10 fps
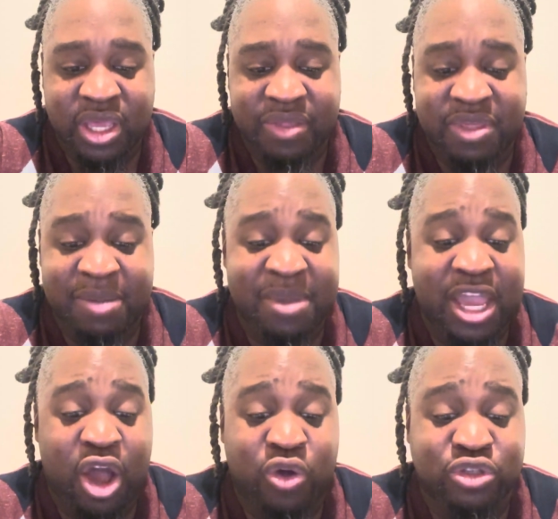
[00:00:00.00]
They
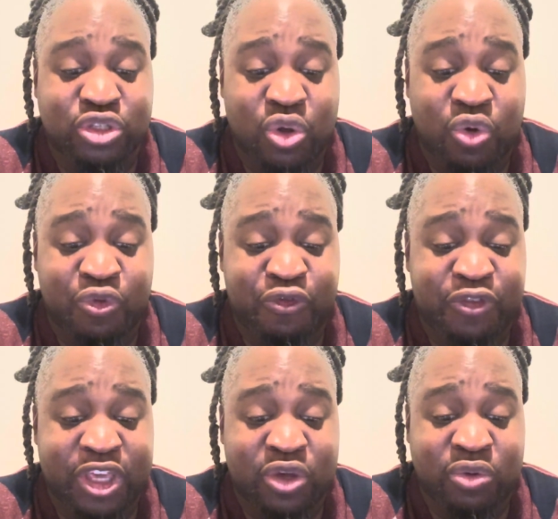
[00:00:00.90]
may also
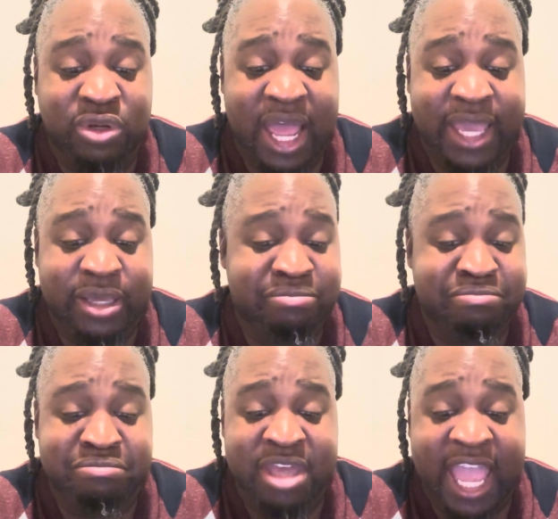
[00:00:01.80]
feel like
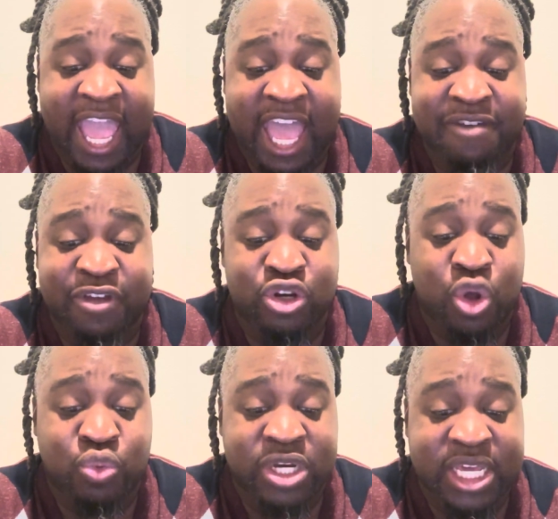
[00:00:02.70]
they have
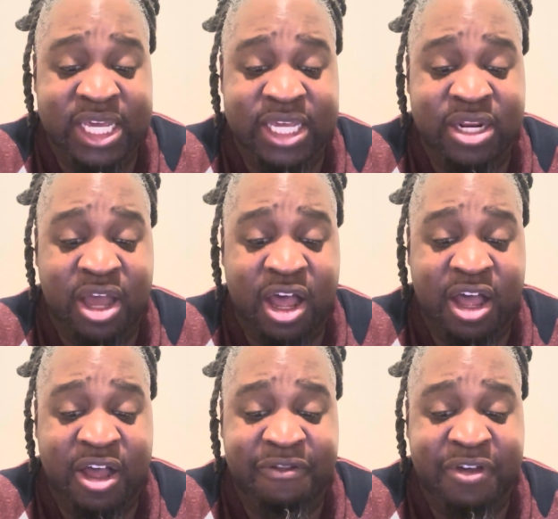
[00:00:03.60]
no need
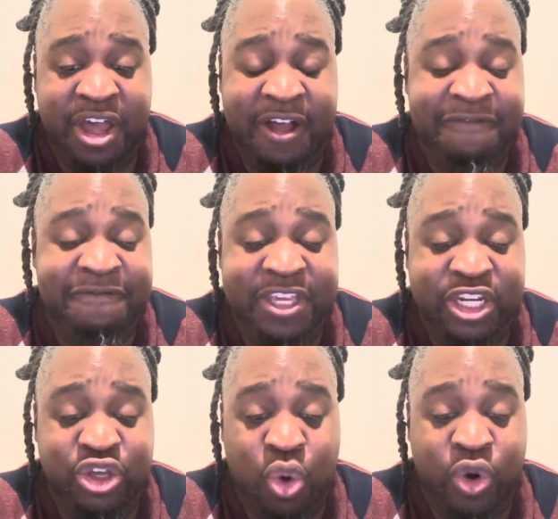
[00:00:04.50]
of a
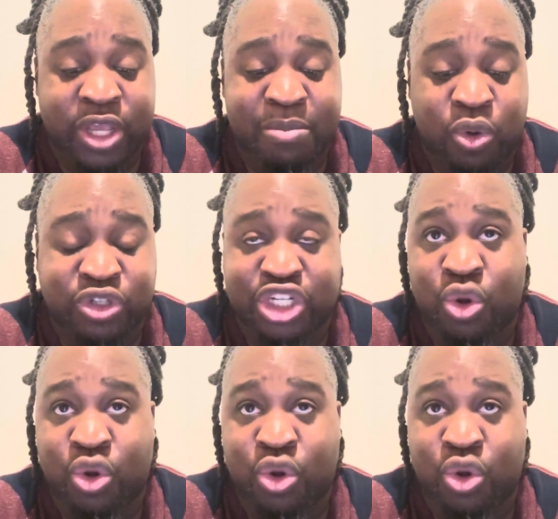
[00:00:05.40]
feeling or emotion,